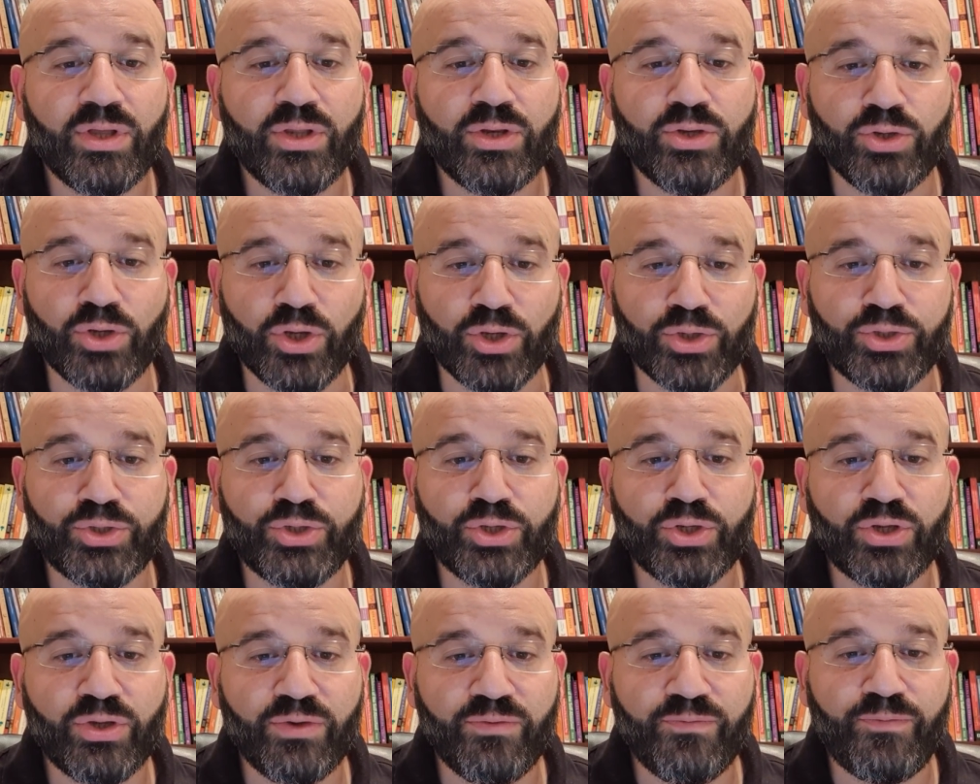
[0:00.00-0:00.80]
not
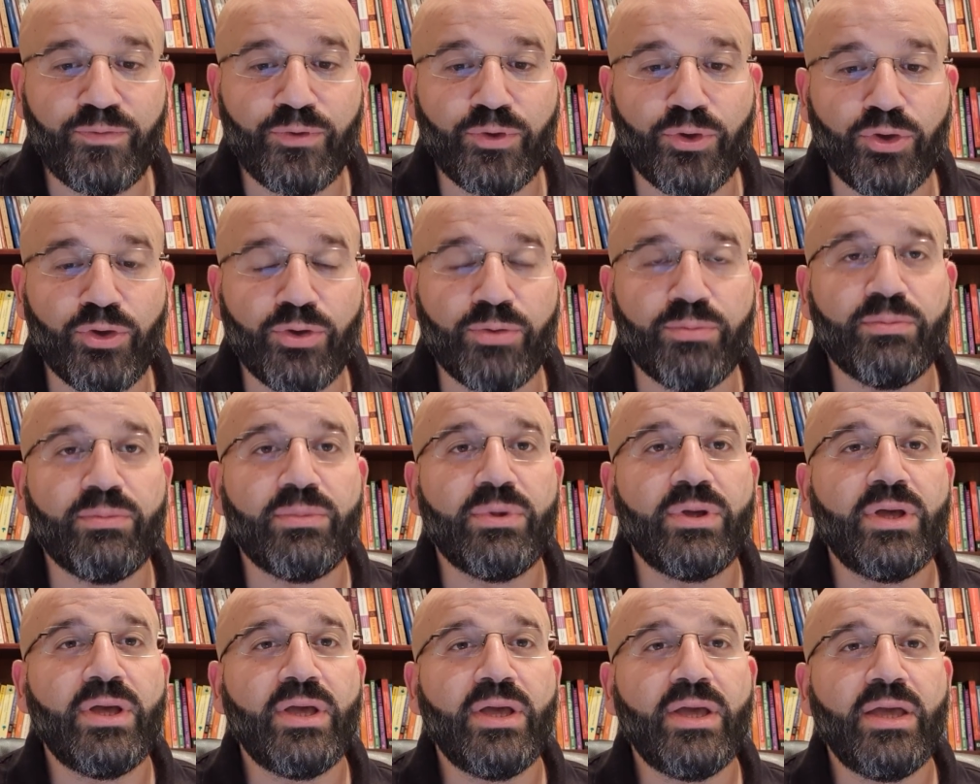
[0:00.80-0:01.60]
to
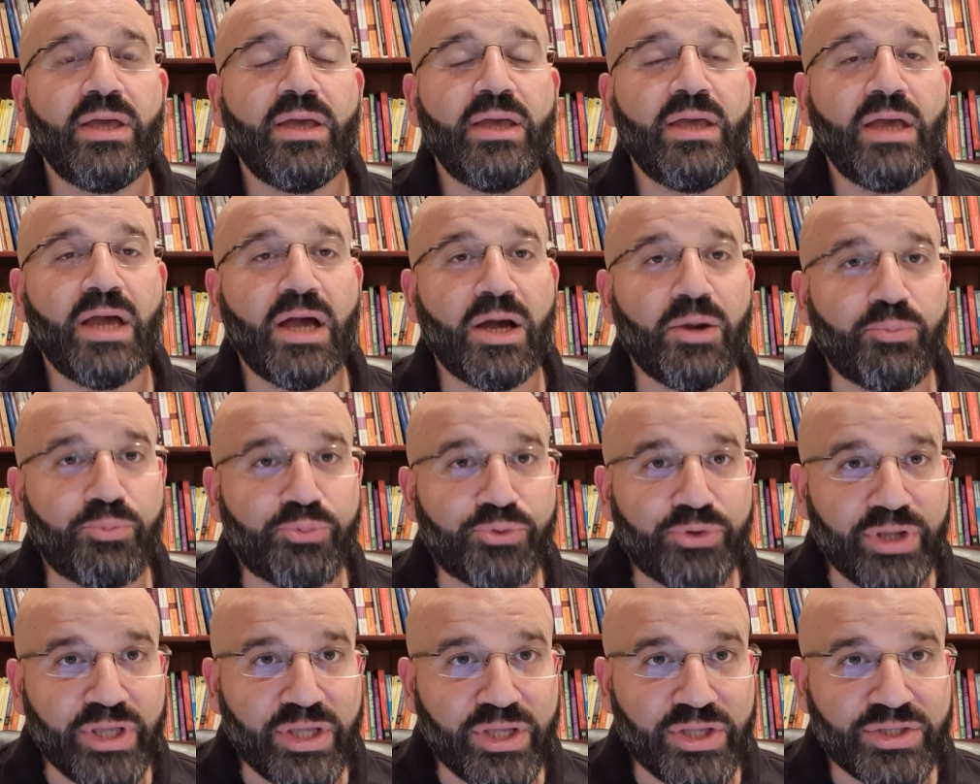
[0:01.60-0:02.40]
confirm our
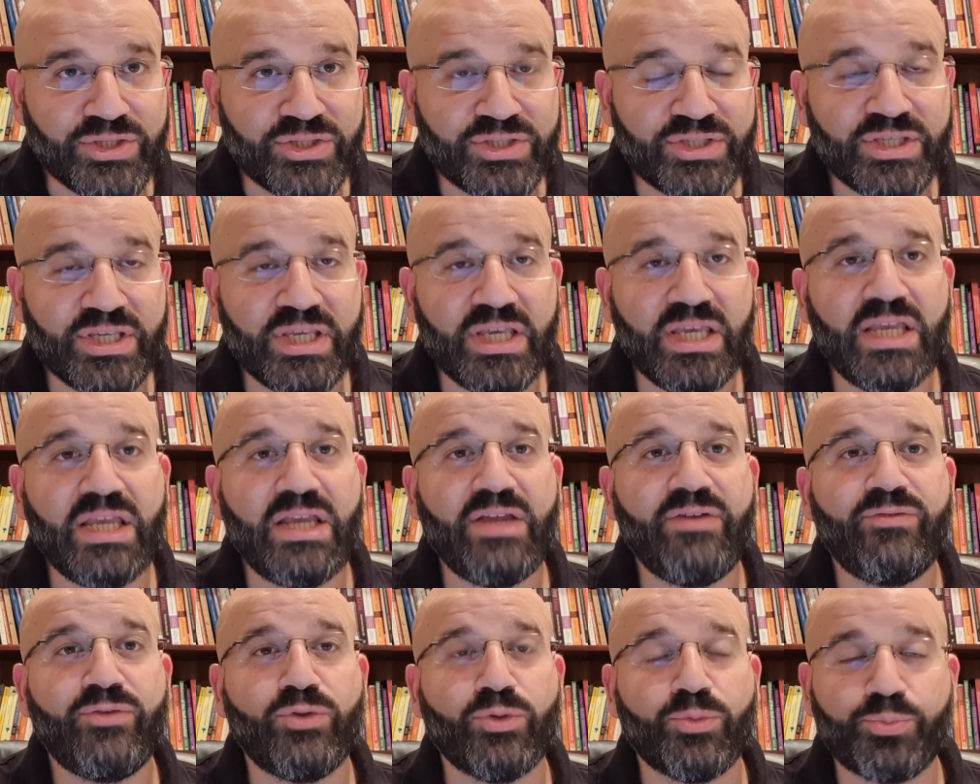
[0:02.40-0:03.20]

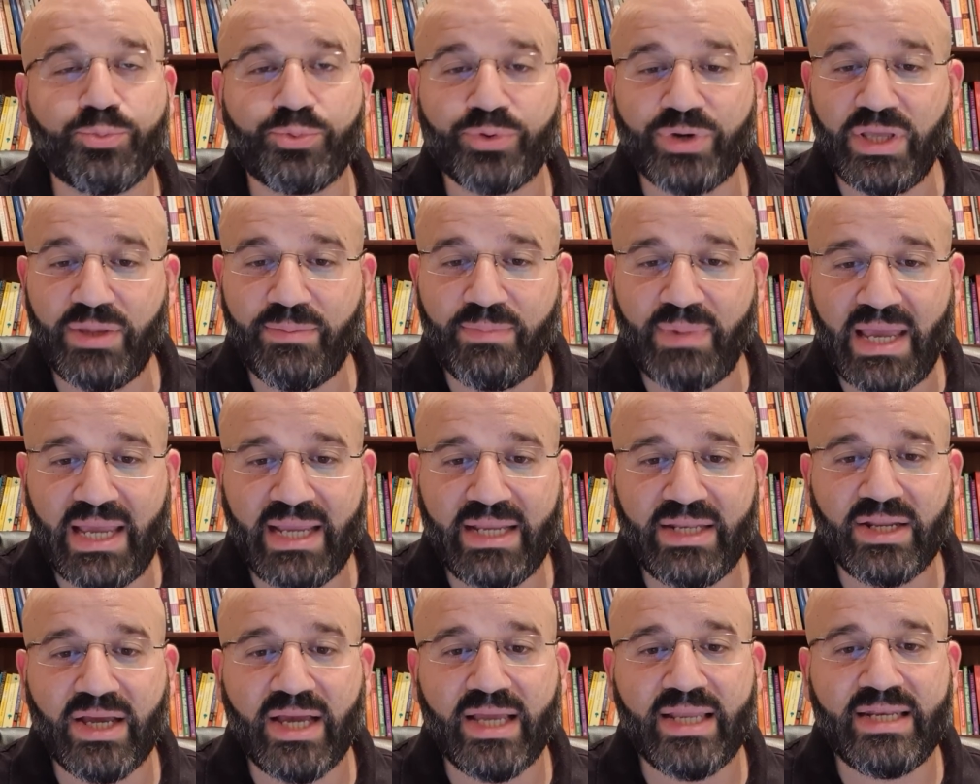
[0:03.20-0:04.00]
preconceived or
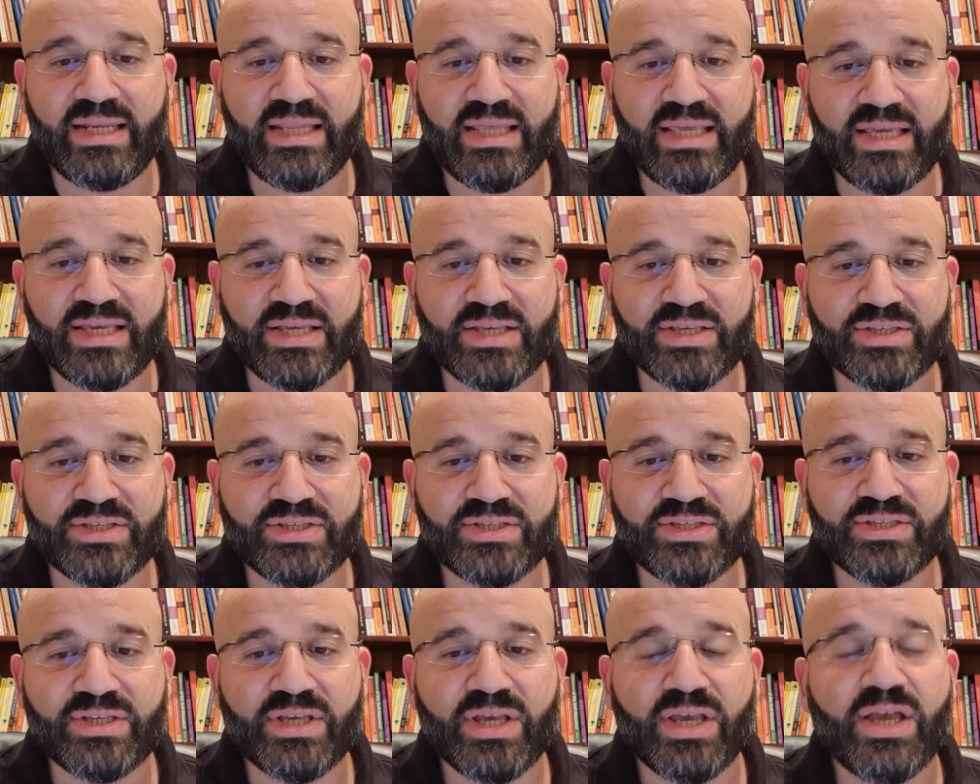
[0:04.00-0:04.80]
pre-baked
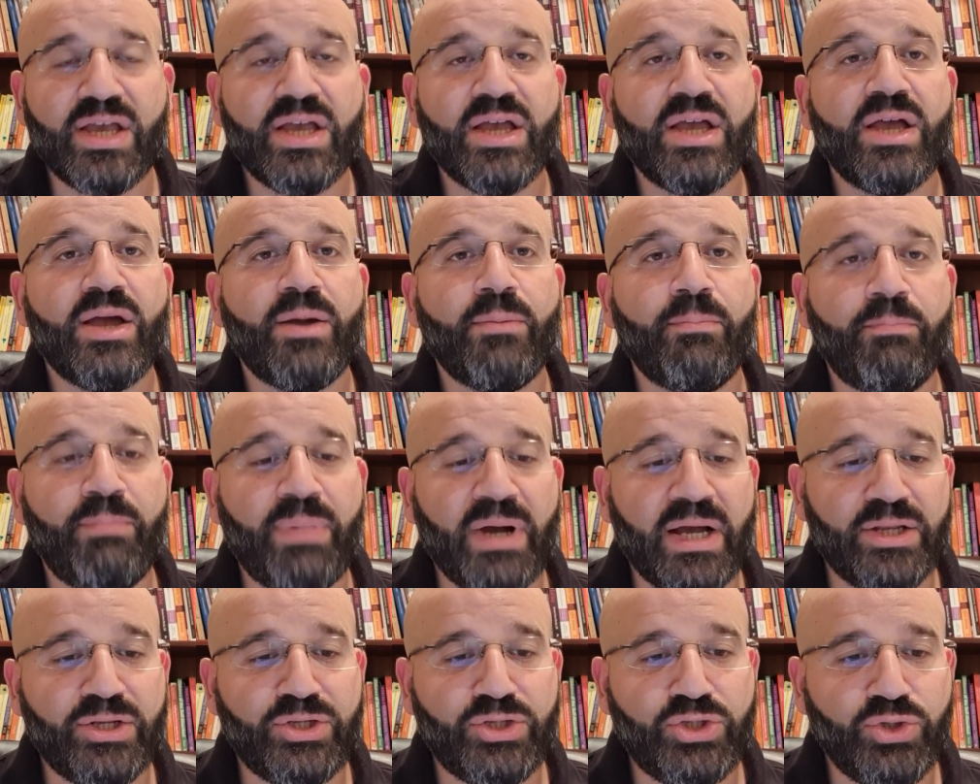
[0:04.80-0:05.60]
ideas,
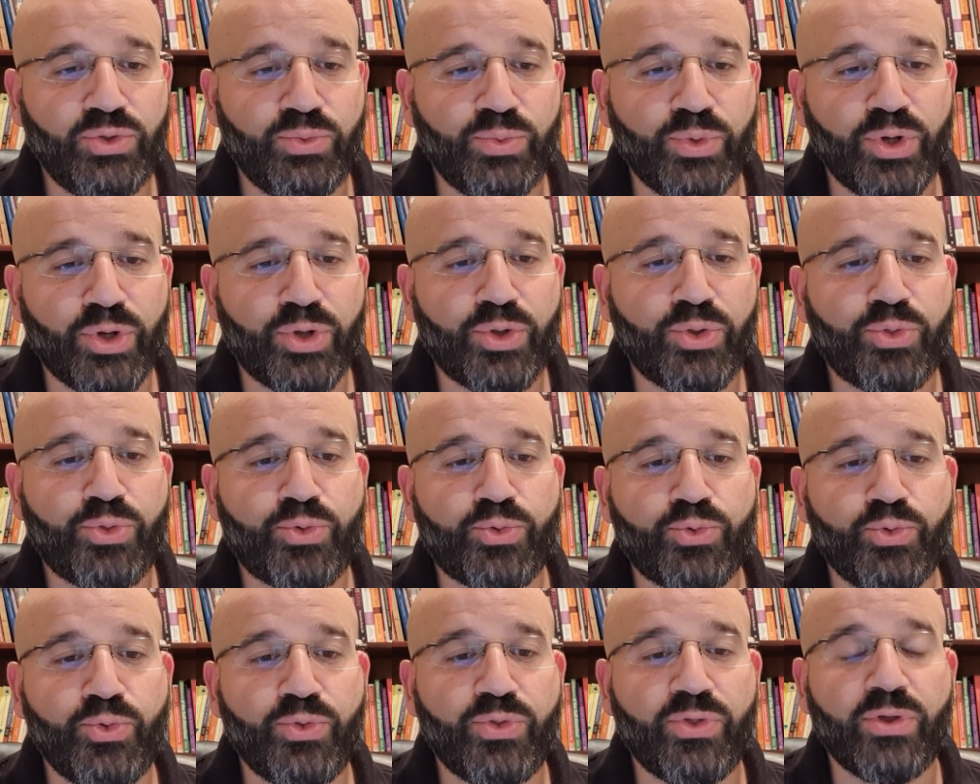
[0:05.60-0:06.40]
but to work
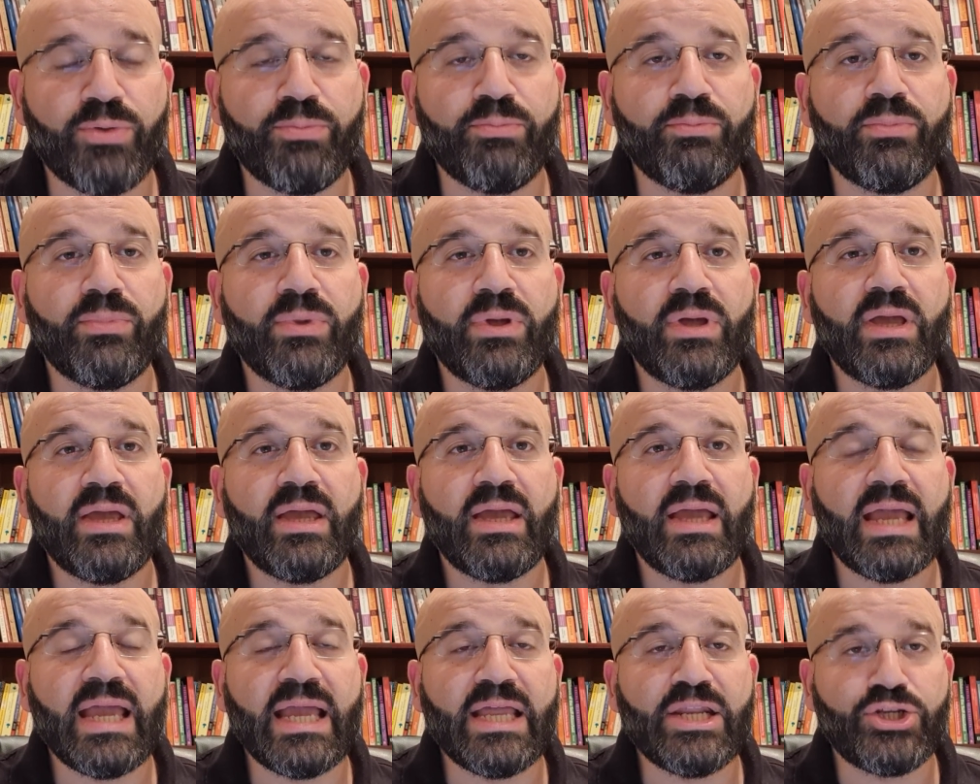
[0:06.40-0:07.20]
through them
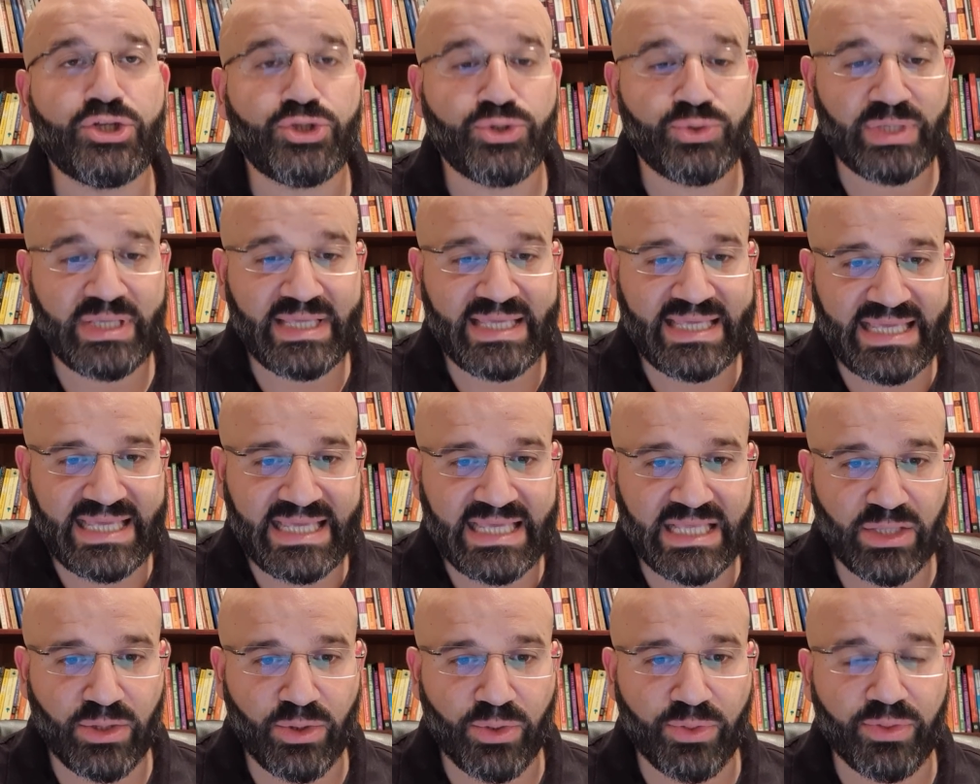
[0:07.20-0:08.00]
and to
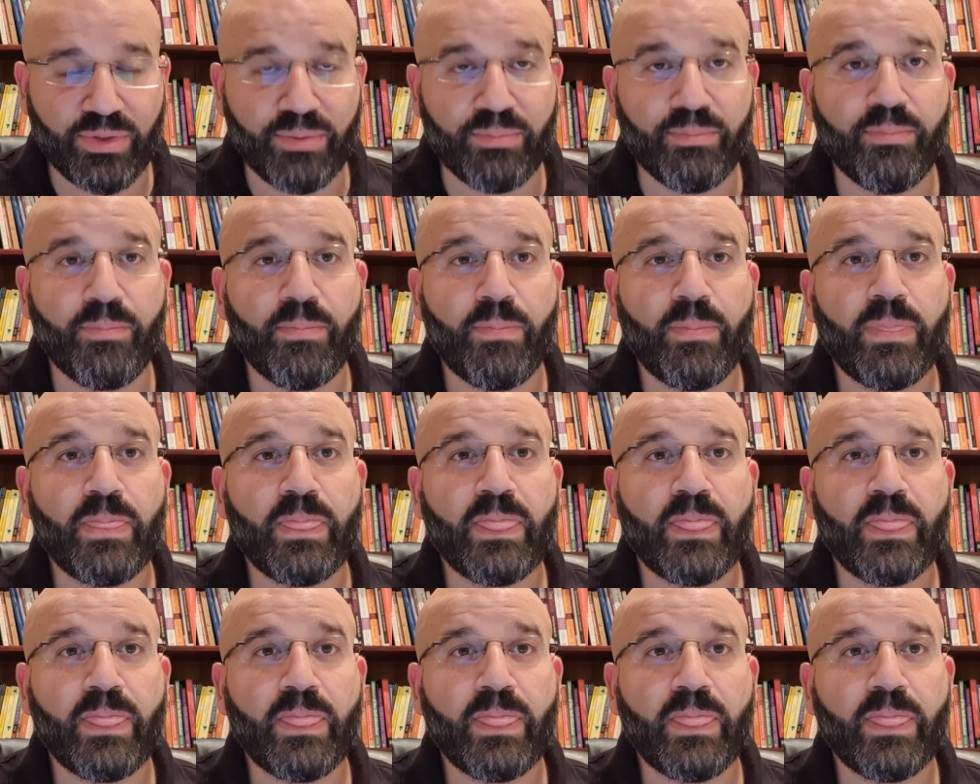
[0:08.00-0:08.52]
heal them